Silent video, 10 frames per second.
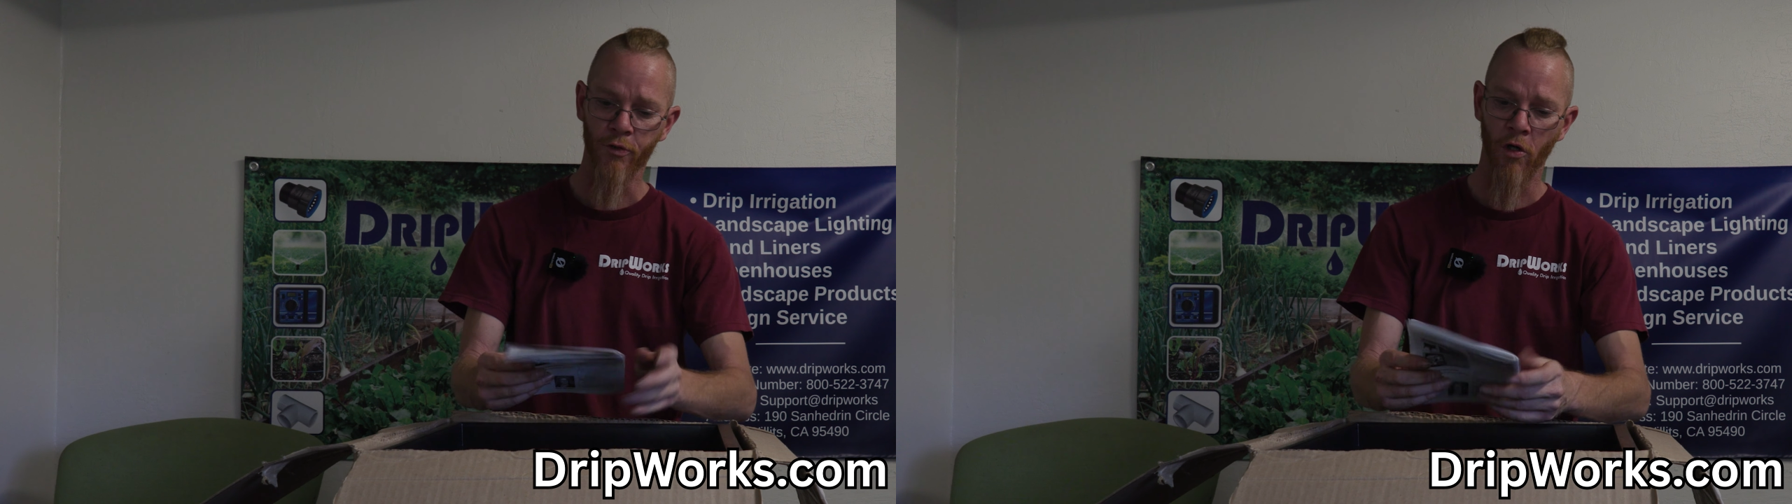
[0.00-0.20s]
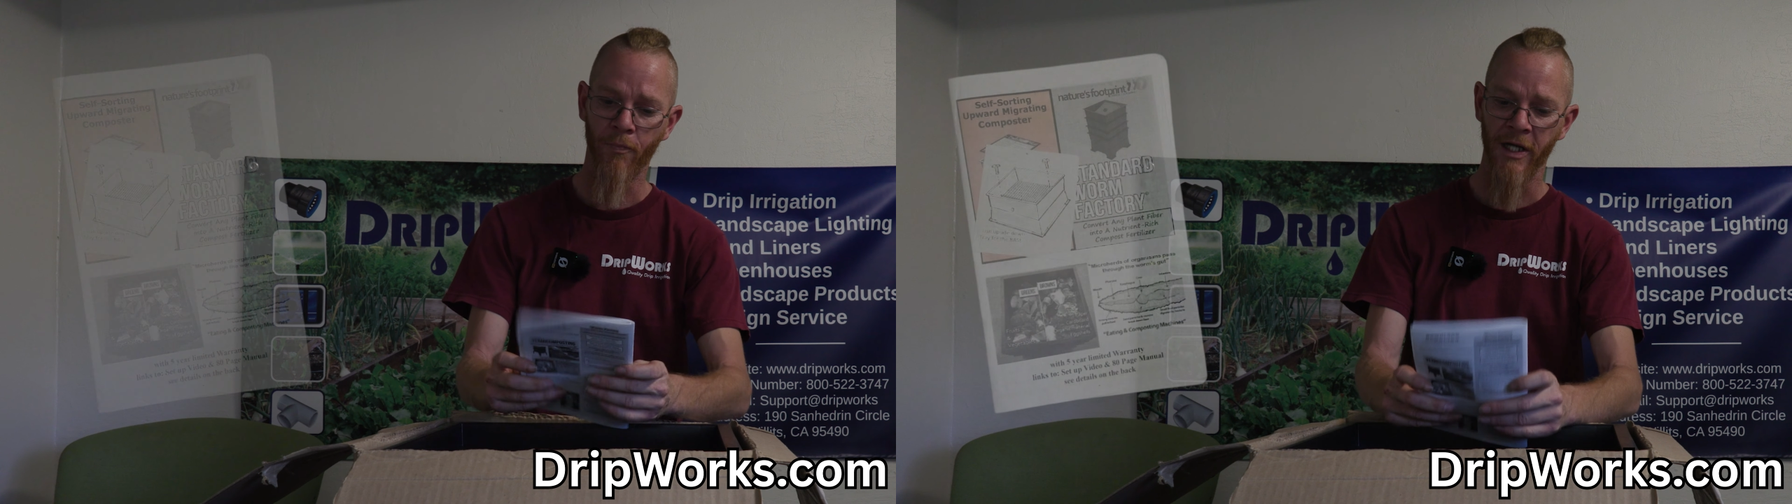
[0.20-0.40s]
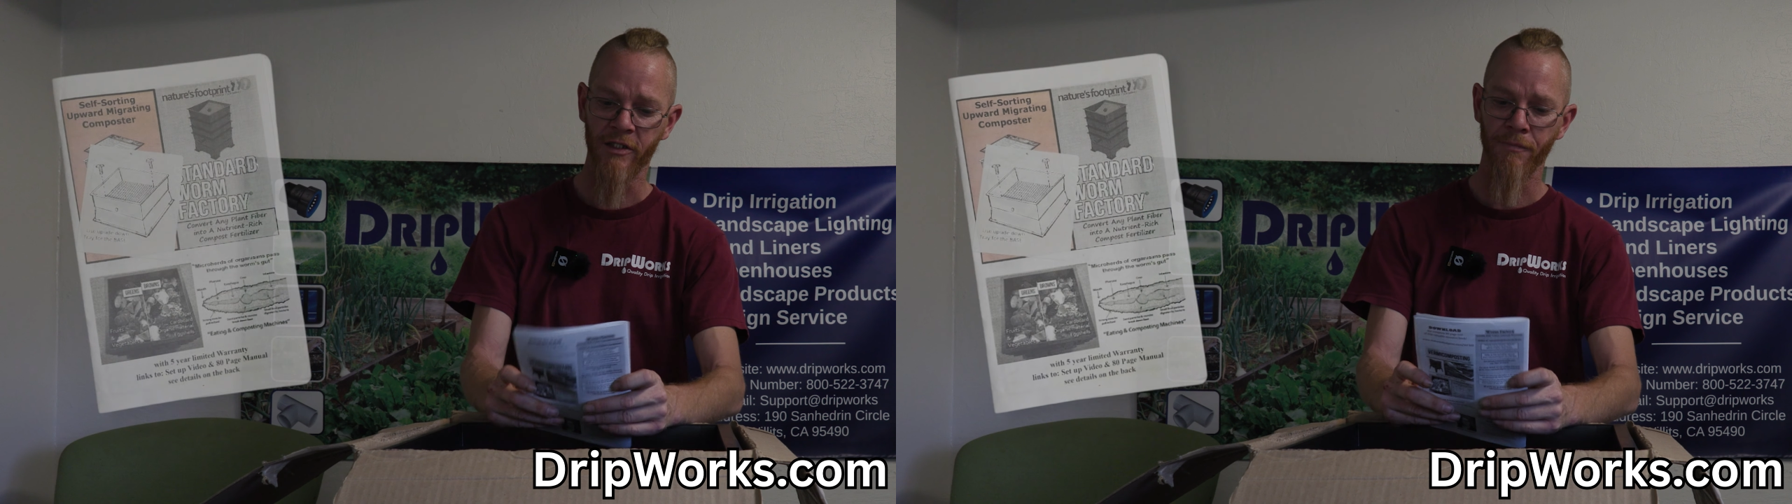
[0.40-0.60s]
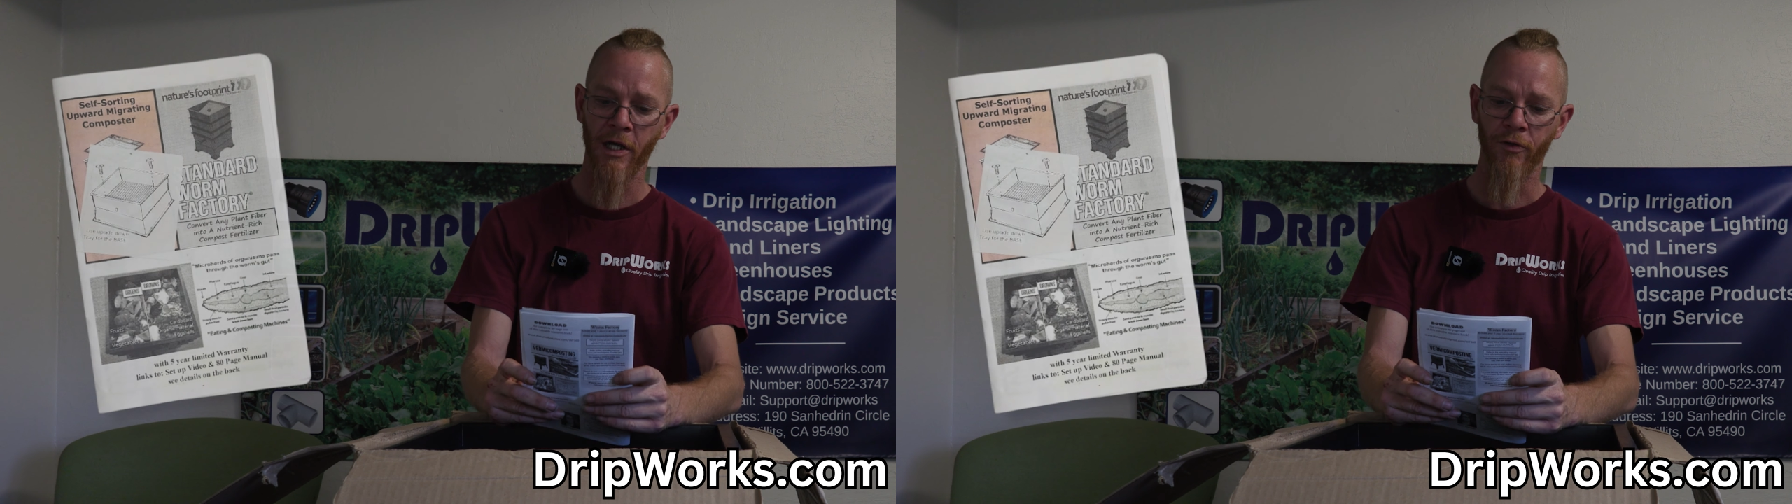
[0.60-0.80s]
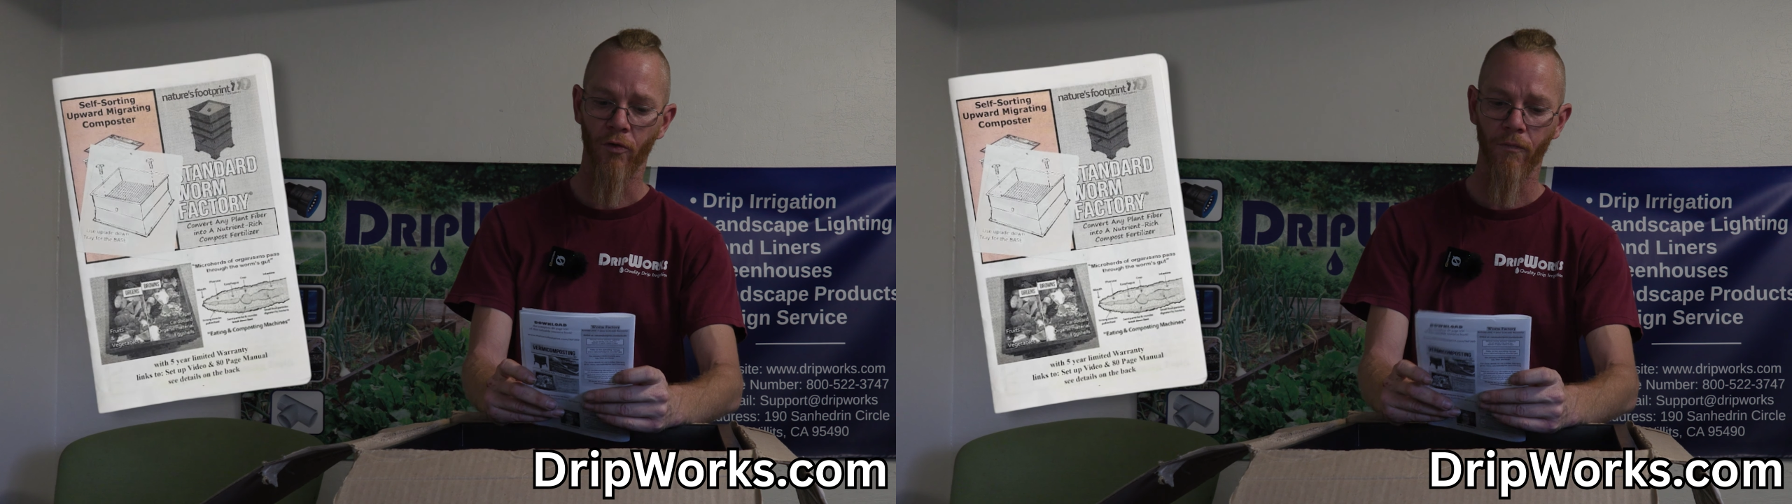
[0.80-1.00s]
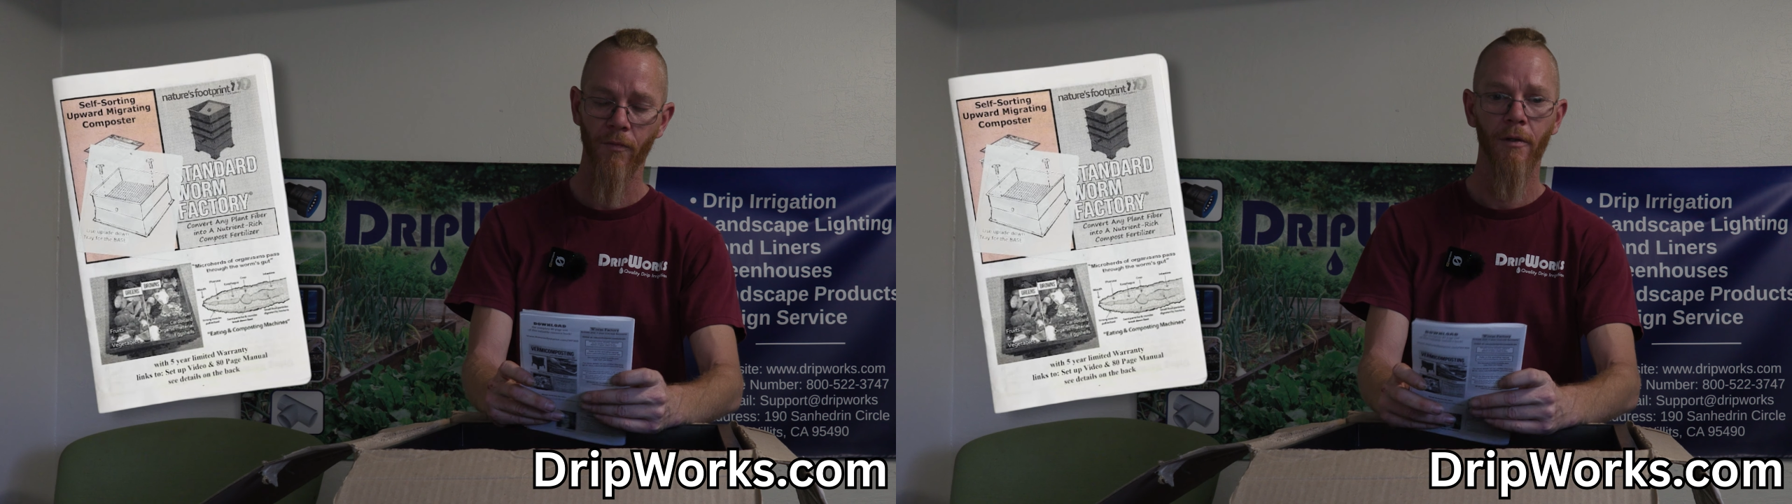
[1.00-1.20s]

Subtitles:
12-page manual.